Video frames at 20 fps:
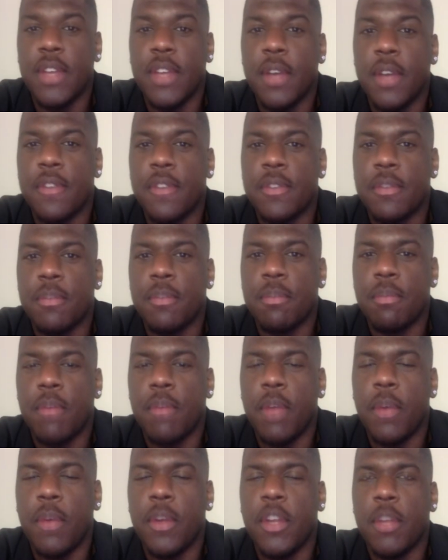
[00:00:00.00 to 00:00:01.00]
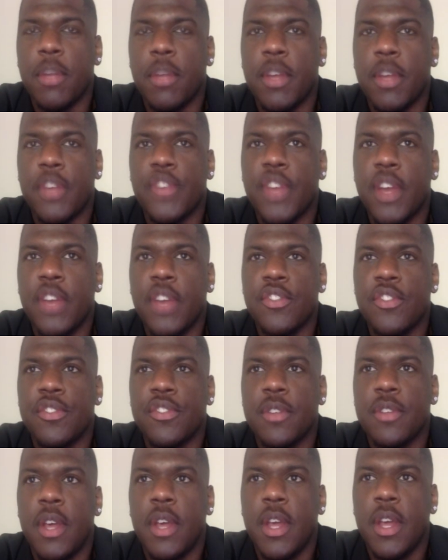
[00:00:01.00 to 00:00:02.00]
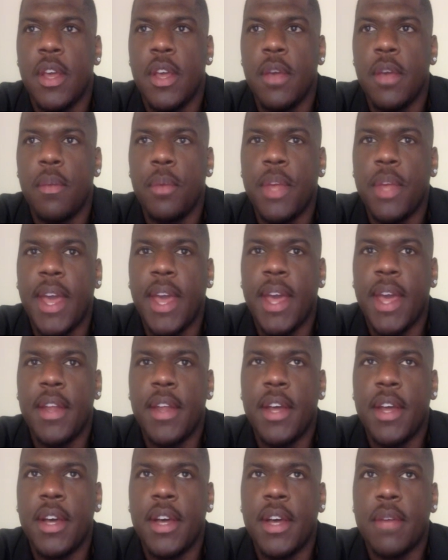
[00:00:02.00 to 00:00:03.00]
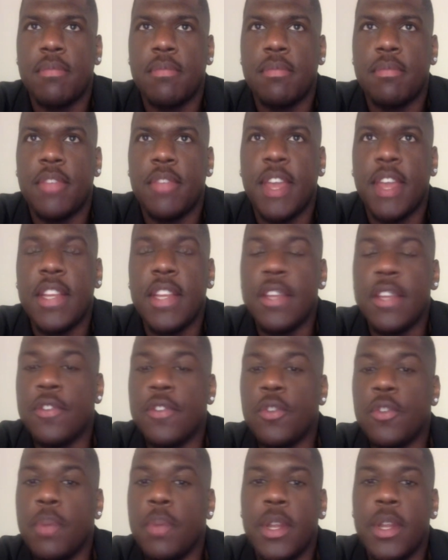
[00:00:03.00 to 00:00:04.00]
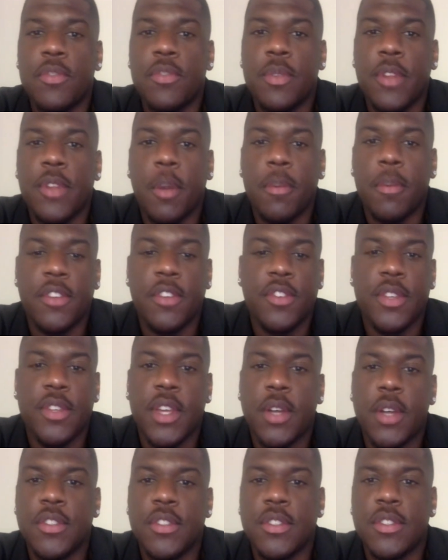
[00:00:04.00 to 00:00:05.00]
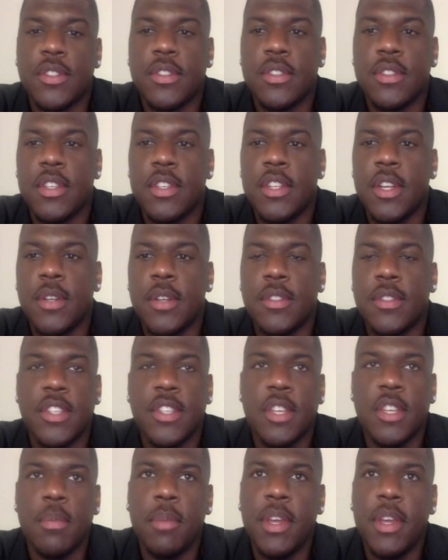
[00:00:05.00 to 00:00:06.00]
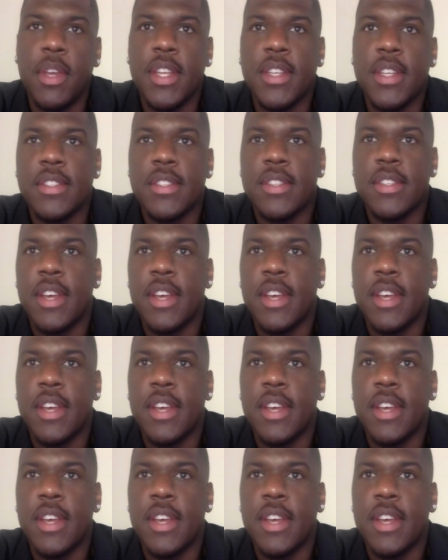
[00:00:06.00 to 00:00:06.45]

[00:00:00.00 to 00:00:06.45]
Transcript: That was probably one of the biggest challenges. We had daily Zoom meetings with our position coaches, team meetings.